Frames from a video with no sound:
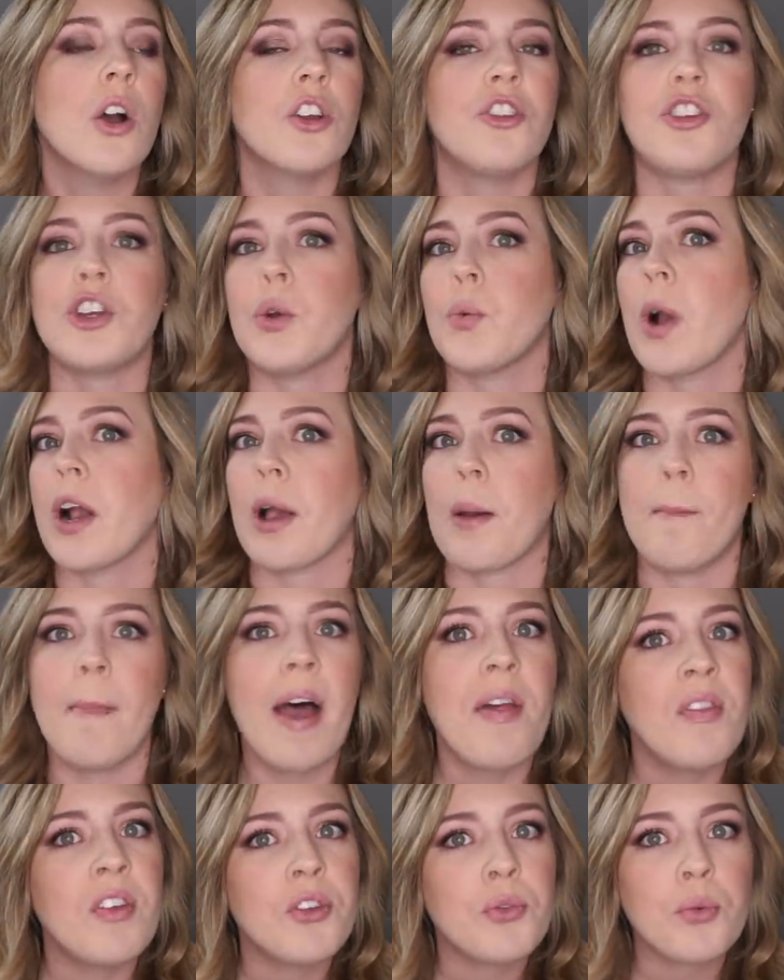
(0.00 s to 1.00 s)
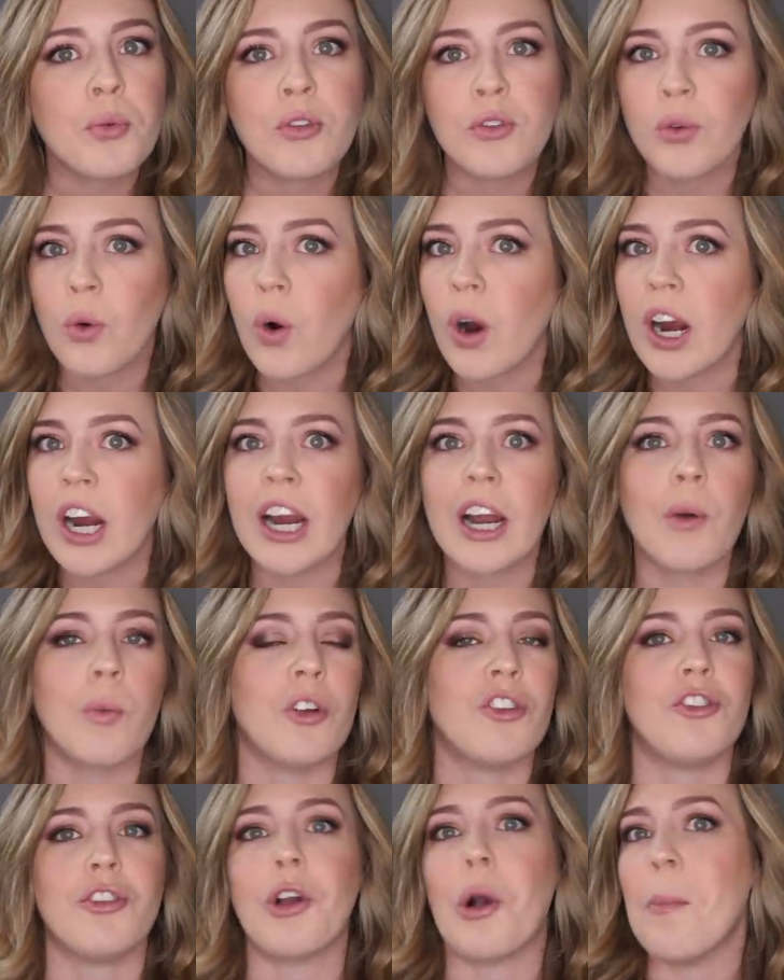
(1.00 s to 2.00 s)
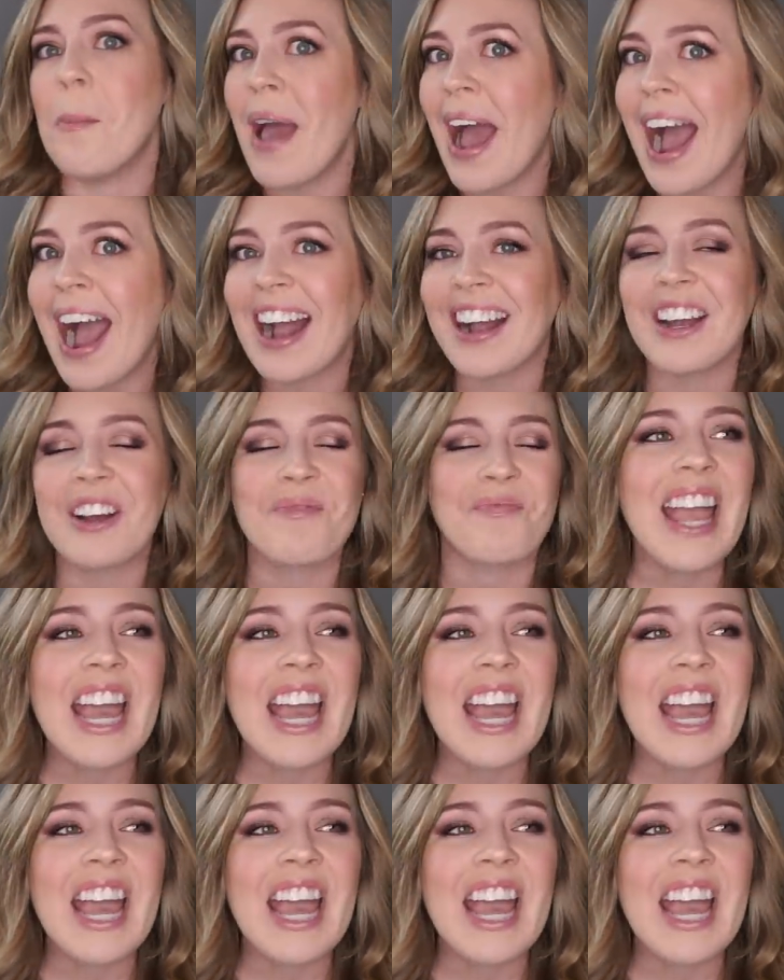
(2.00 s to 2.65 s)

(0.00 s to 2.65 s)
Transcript: Do you recommend this resort? Would you go back?